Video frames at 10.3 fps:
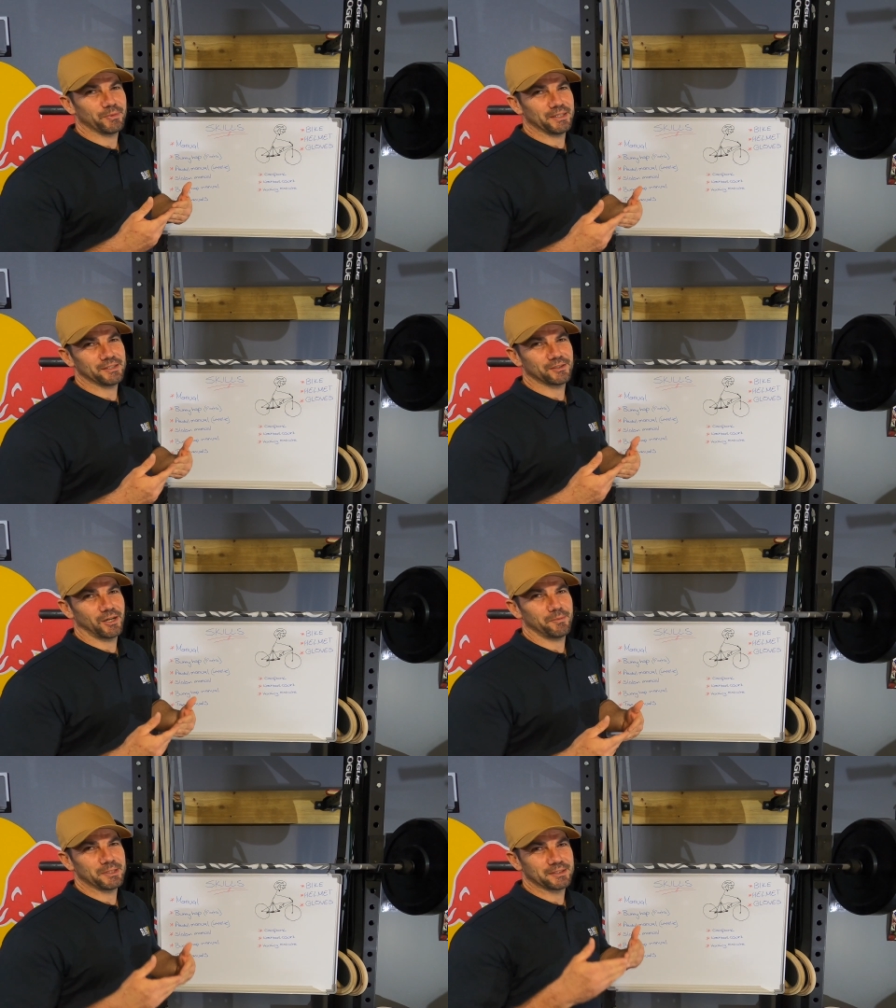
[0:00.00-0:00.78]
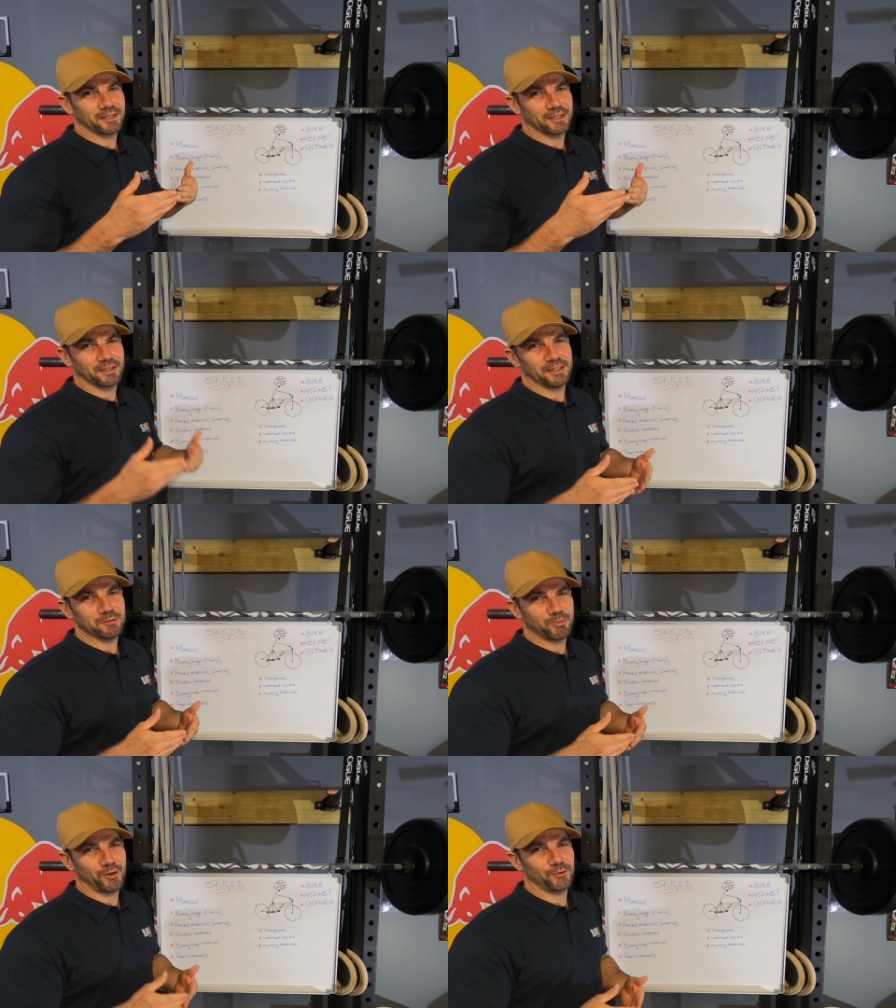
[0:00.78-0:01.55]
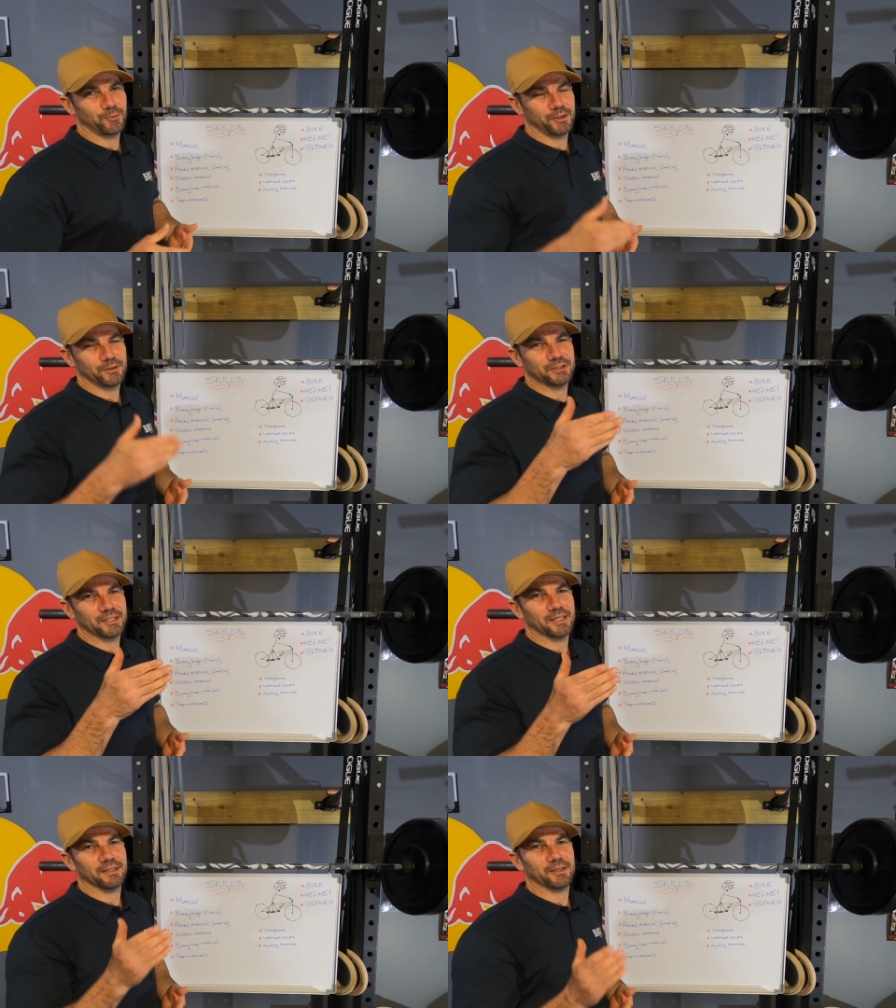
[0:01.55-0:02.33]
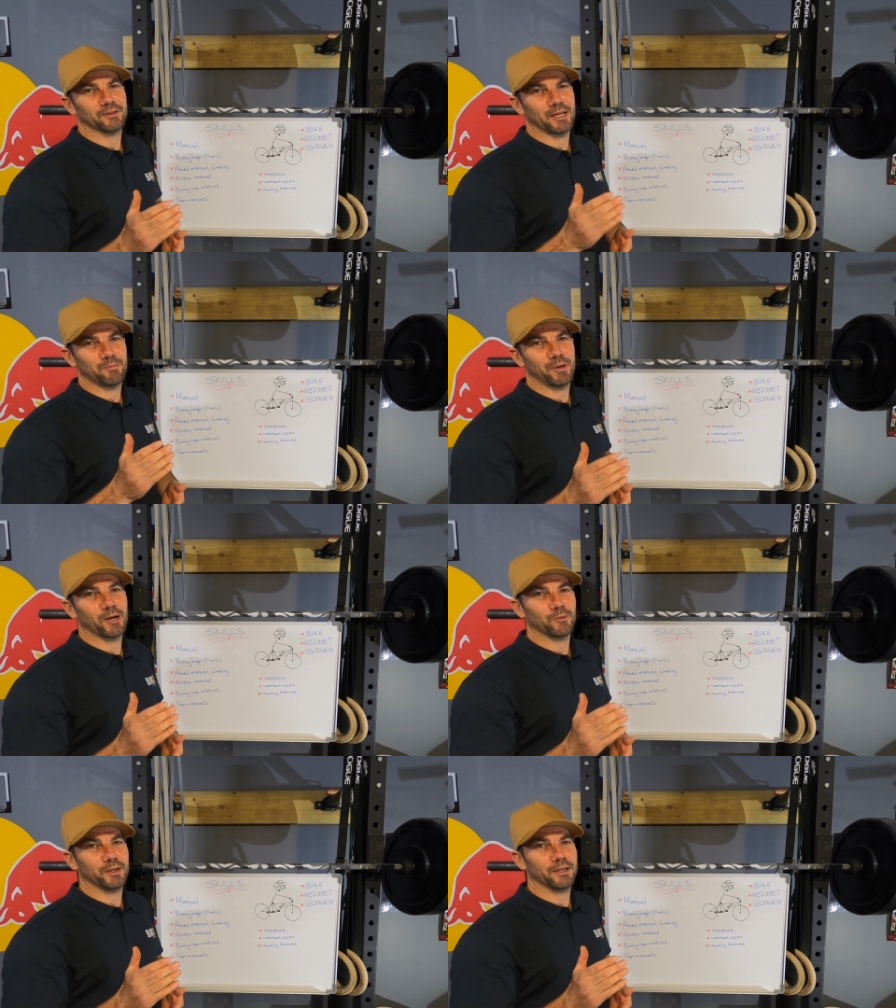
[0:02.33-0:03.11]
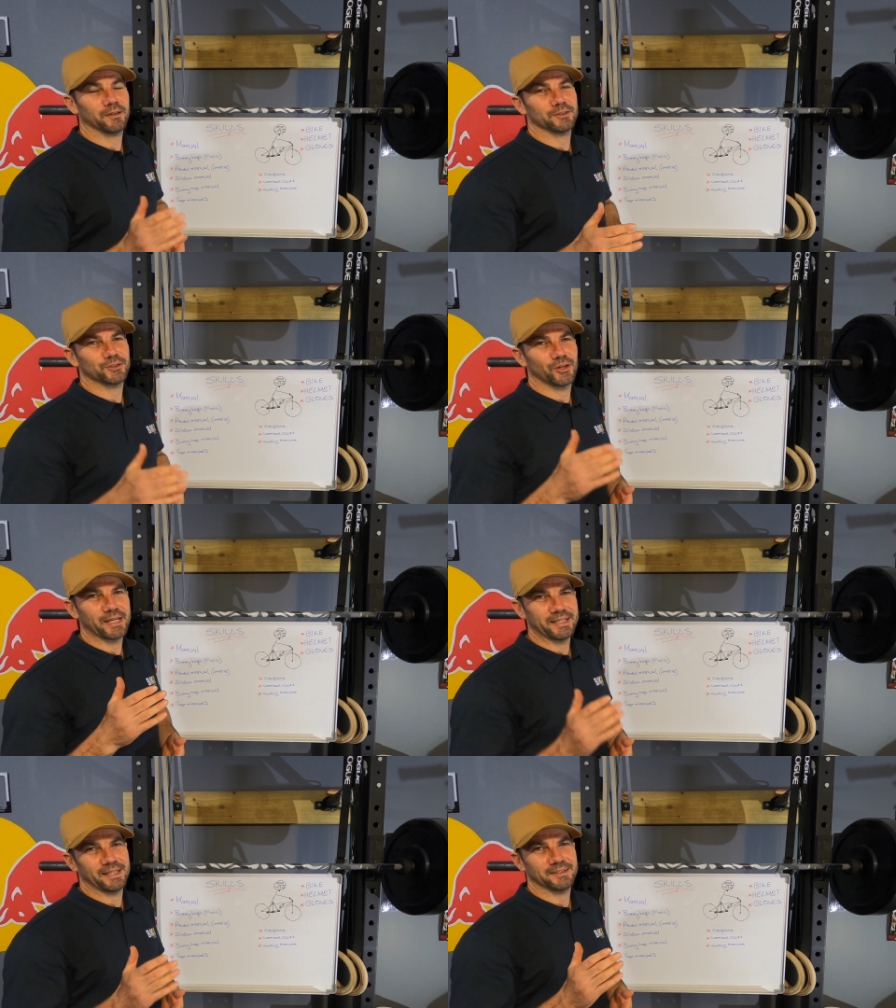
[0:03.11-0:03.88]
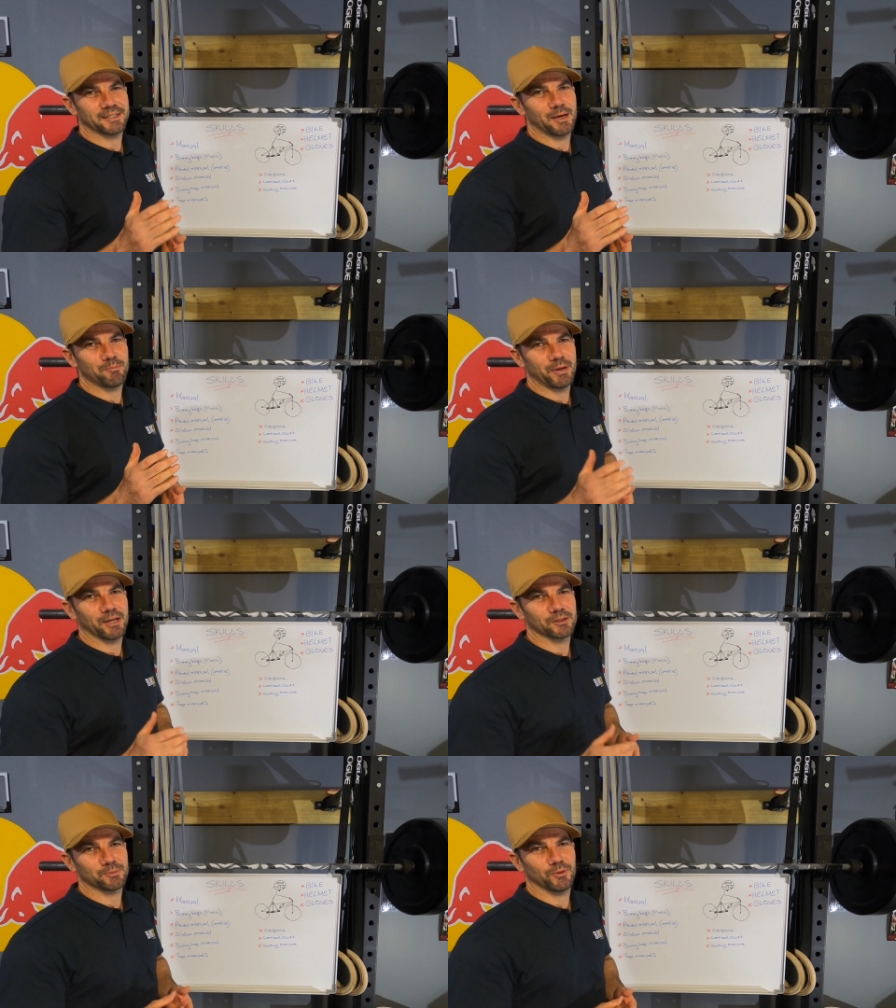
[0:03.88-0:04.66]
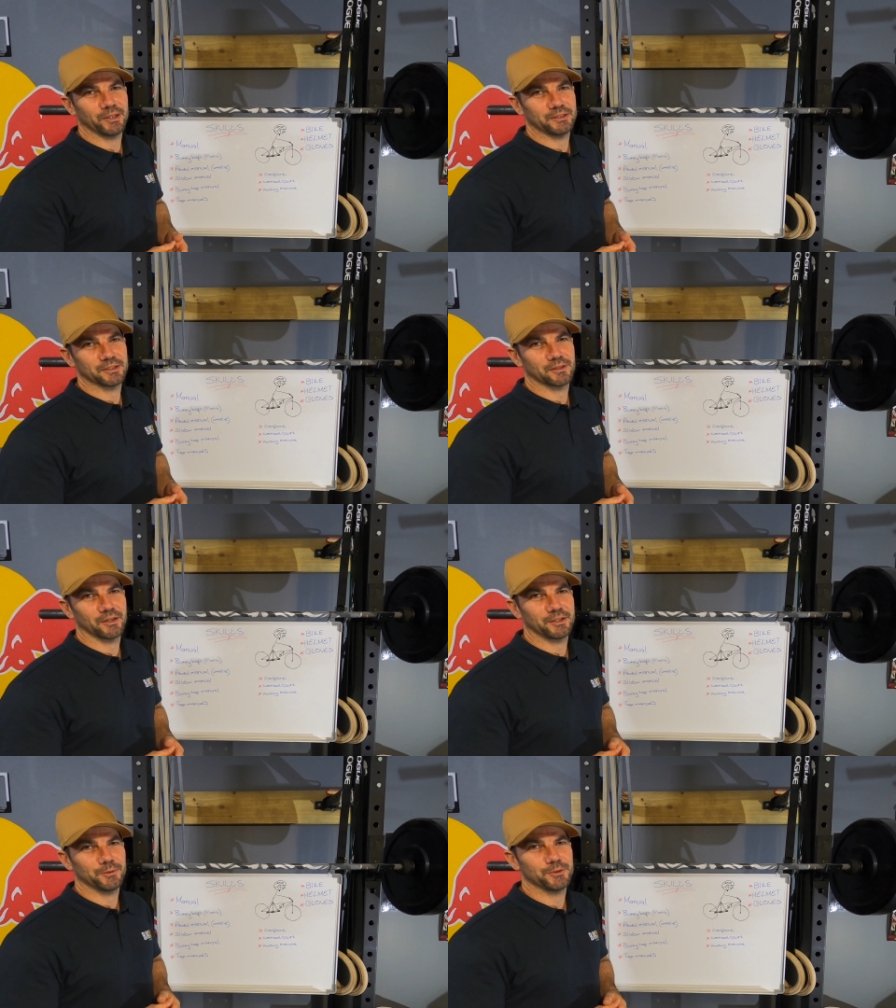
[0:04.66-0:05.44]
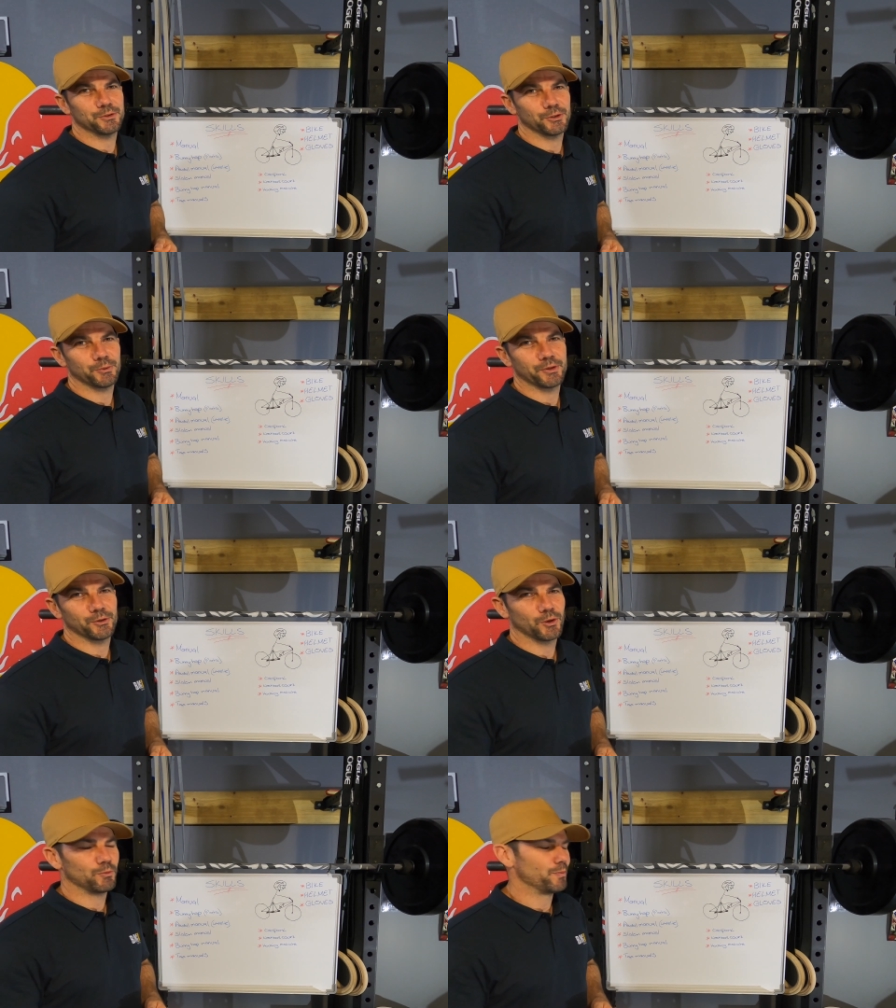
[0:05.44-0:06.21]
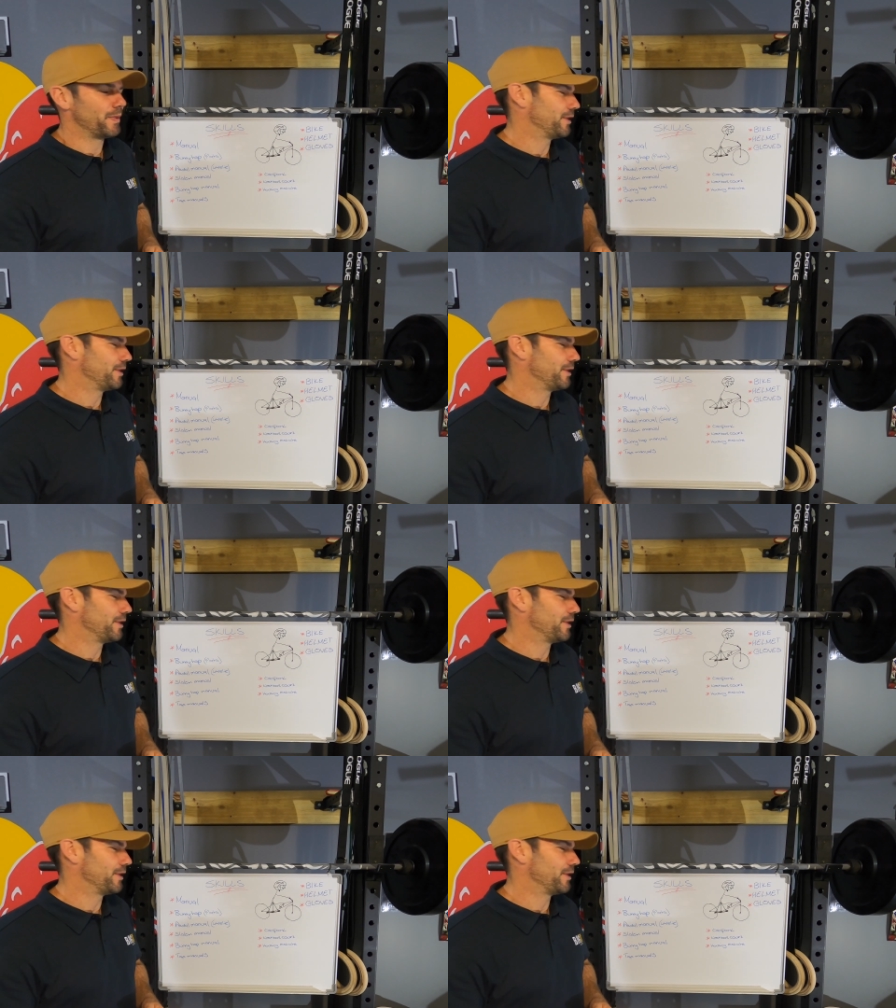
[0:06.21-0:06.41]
but this time instead of landing both wheels, you're going to land on that back wheel and try and get into that balance point just like you would do with a normal